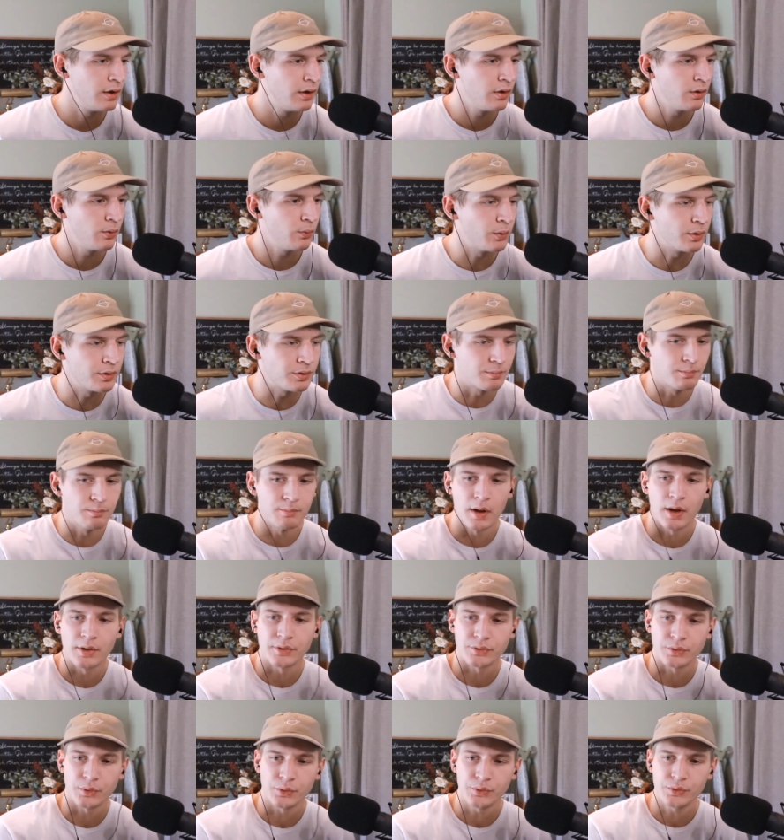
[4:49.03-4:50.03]
with
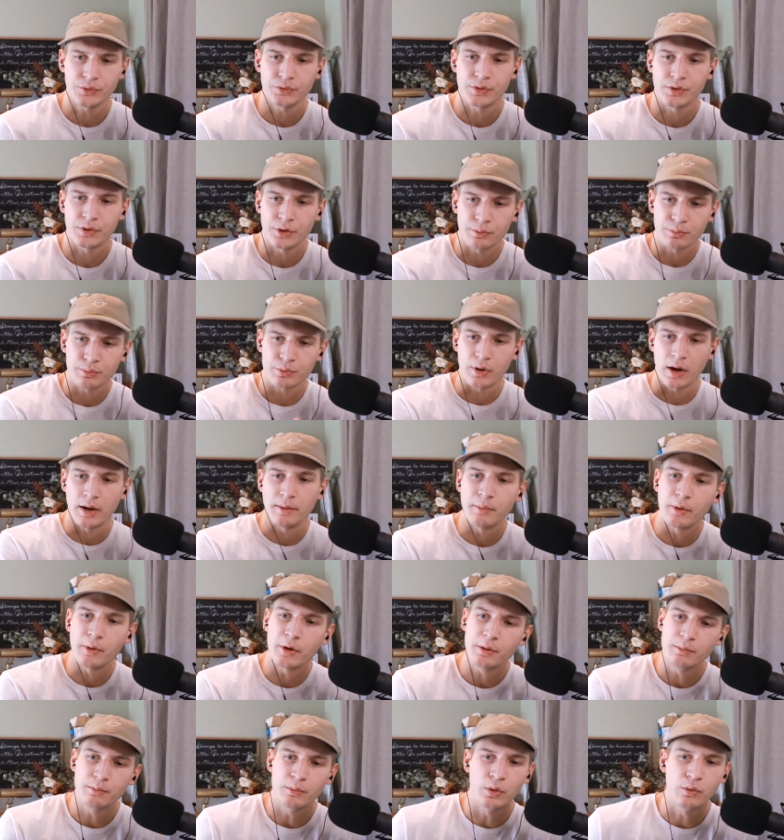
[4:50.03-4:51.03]
muscles that are
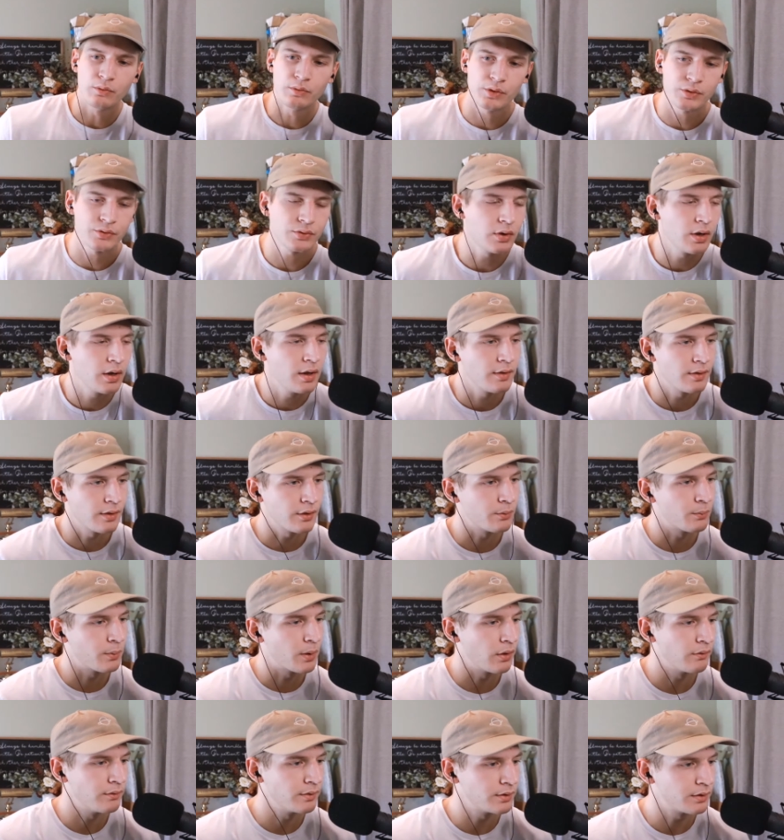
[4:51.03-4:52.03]
primary movers that are
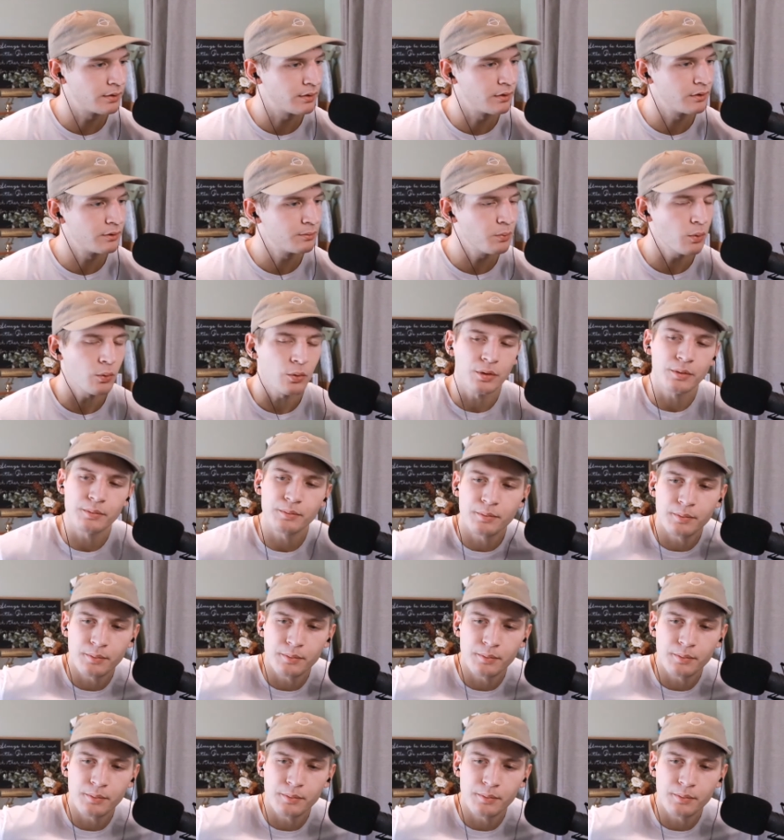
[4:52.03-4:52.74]
relevant to the sport.